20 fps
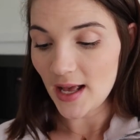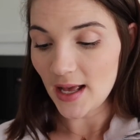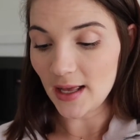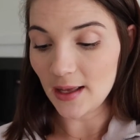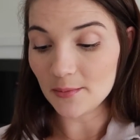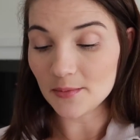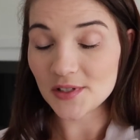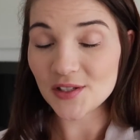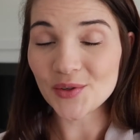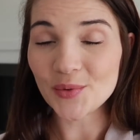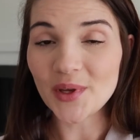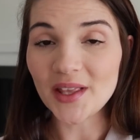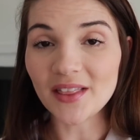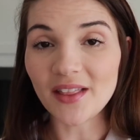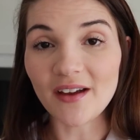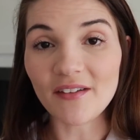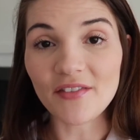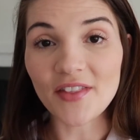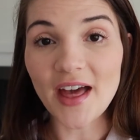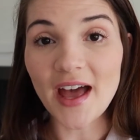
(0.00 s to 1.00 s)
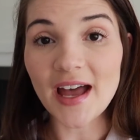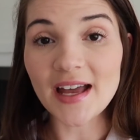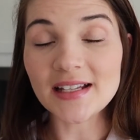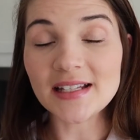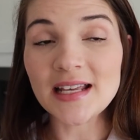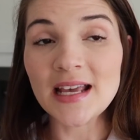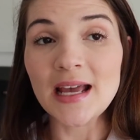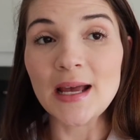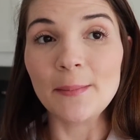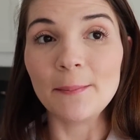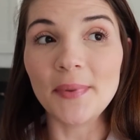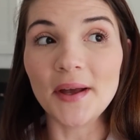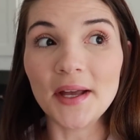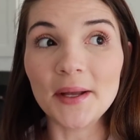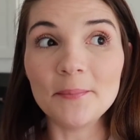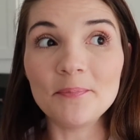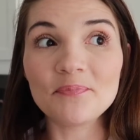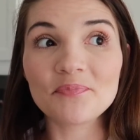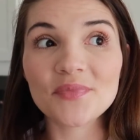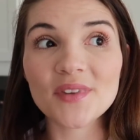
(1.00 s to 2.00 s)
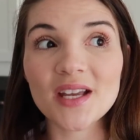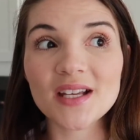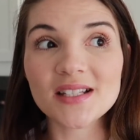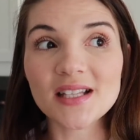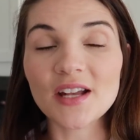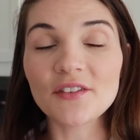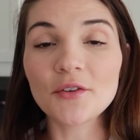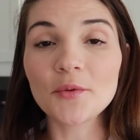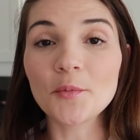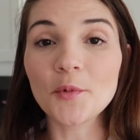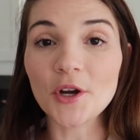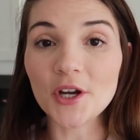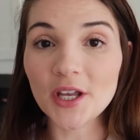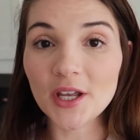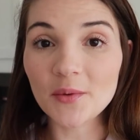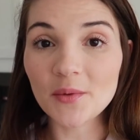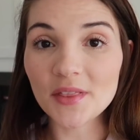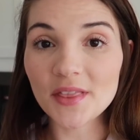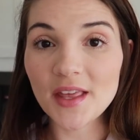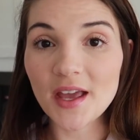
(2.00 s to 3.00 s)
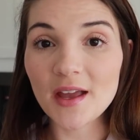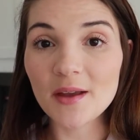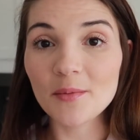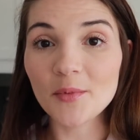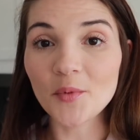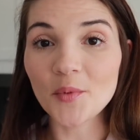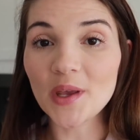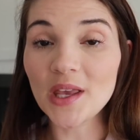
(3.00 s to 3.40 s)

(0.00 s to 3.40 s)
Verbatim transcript: Um, so we love that. But aside from working with them,